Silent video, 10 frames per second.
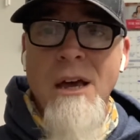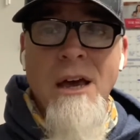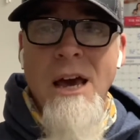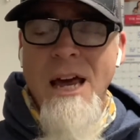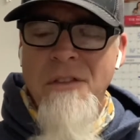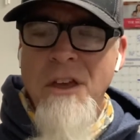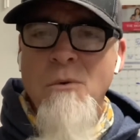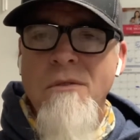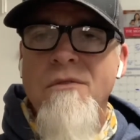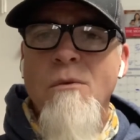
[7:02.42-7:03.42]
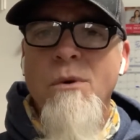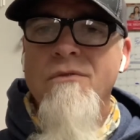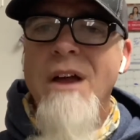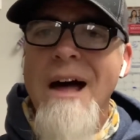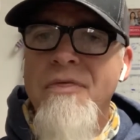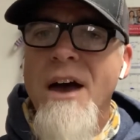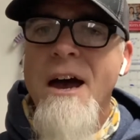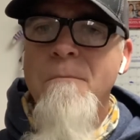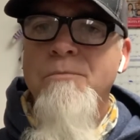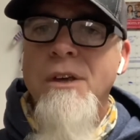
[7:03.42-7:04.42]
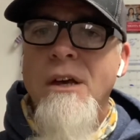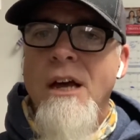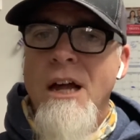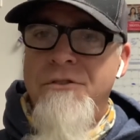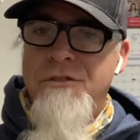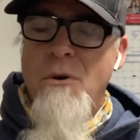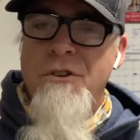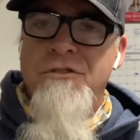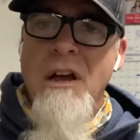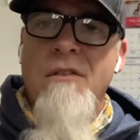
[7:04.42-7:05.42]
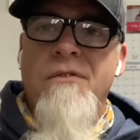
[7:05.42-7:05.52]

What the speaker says: and I think we've got that. And so our second